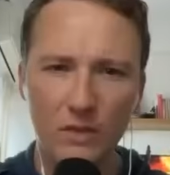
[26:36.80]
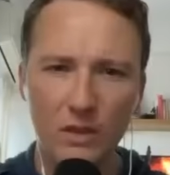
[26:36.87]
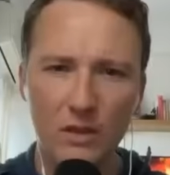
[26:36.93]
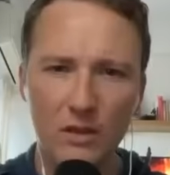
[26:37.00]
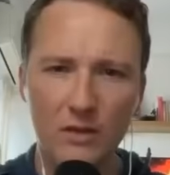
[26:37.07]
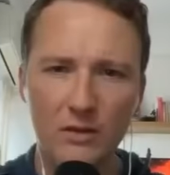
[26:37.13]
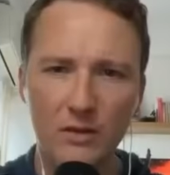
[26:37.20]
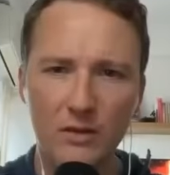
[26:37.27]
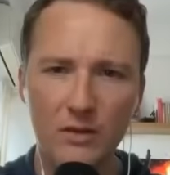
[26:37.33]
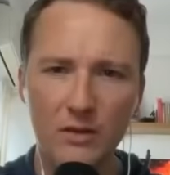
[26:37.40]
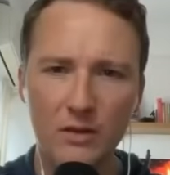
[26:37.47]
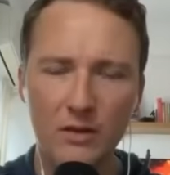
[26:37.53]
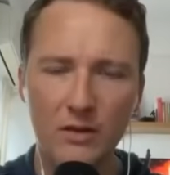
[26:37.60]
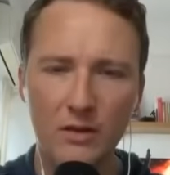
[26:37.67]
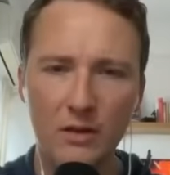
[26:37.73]
It's just
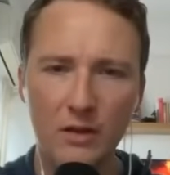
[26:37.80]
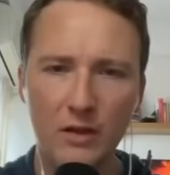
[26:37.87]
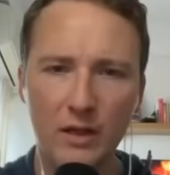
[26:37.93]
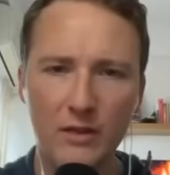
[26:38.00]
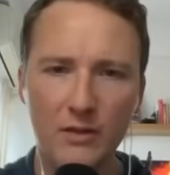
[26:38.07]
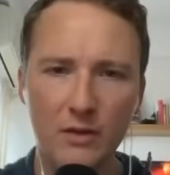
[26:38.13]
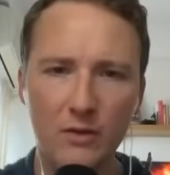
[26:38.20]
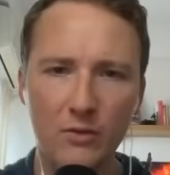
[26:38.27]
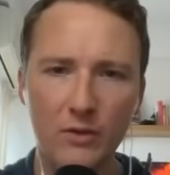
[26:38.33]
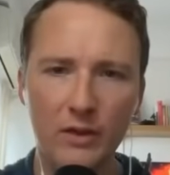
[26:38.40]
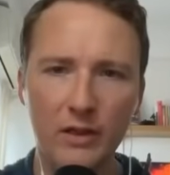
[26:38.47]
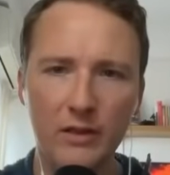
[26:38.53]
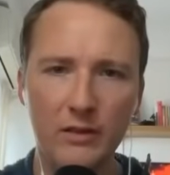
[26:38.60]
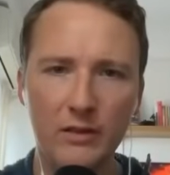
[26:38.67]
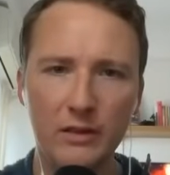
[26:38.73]
this. Okay,
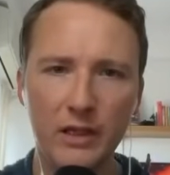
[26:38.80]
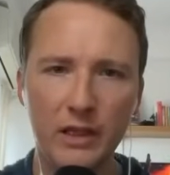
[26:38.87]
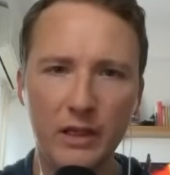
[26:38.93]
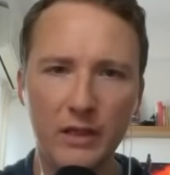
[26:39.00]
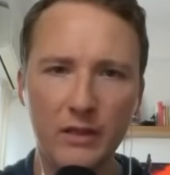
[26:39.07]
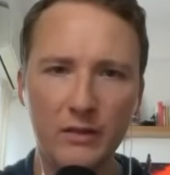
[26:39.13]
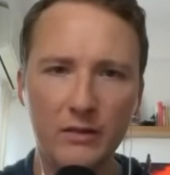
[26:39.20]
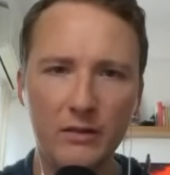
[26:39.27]
so yeah.